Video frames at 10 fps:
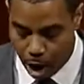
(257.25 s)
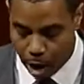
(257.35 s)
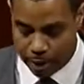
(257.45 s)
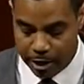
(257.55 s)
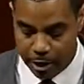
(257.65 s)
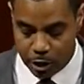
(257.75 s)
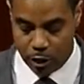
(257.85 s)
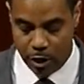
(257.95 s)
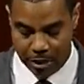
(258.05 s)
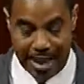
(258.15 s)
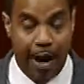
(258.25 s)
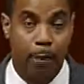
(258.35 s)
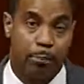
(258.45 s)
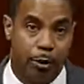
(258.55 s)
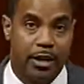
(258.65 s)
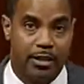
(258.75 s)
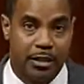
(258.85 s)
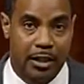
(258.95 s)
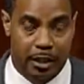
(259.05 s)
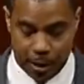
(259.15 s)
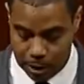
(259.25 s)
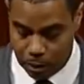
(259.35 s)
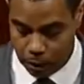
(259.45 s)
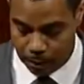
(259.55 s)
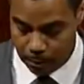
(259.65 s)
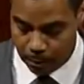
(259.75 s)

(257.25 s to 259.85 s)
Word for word: heart condition is now a pre existing condition.